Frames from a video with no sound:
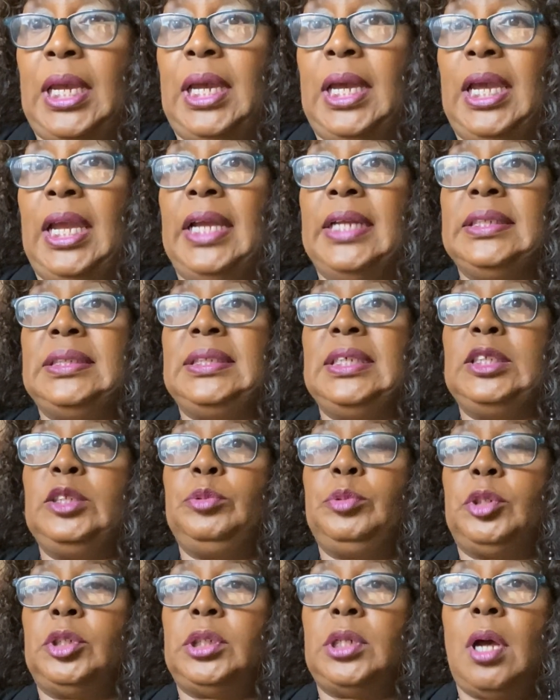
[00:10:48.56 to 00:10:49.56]
And since
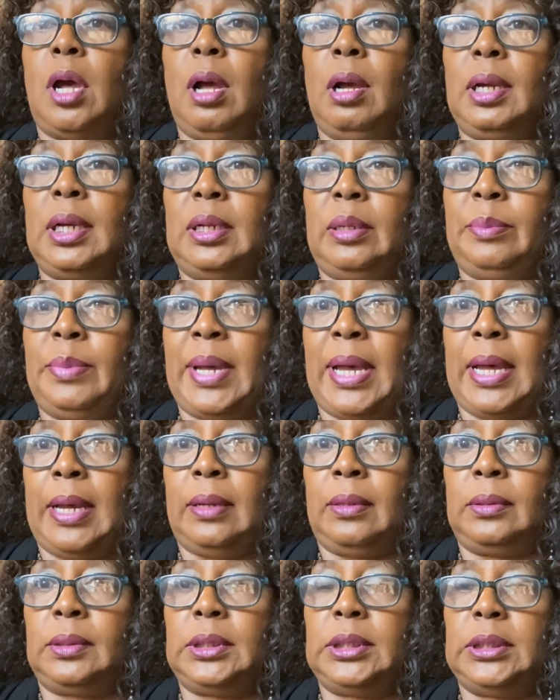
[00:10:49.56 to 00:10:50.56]
we're talking
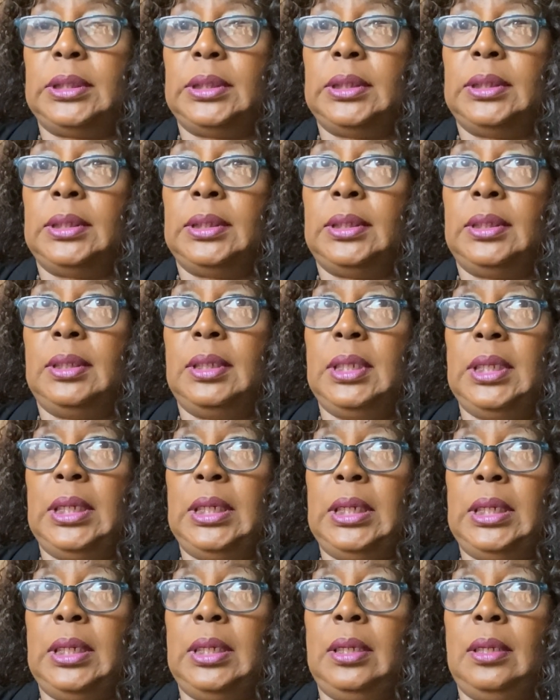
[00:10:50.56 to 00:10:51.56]
about
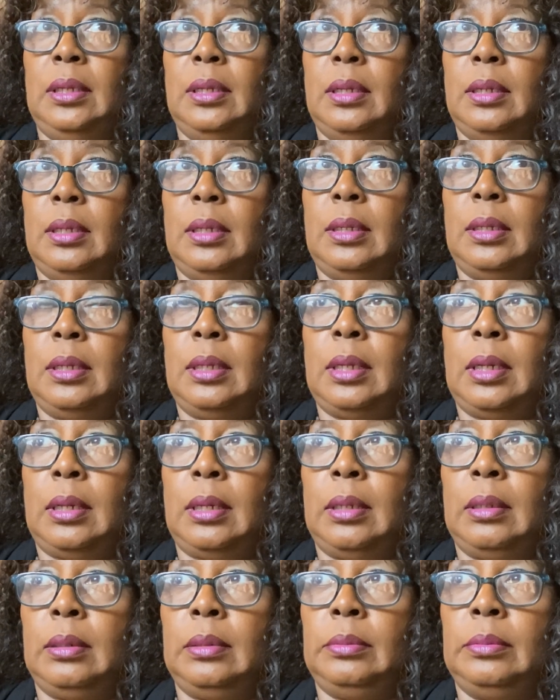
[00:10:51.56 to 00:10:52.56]
the
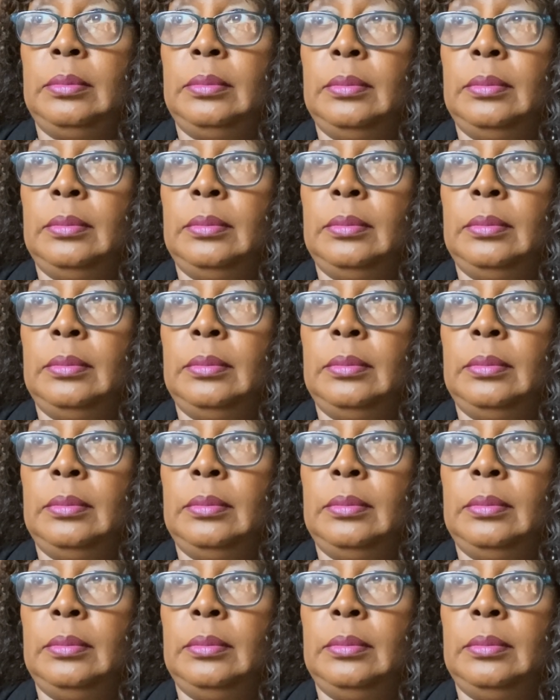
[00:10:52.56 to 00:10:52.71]
uh,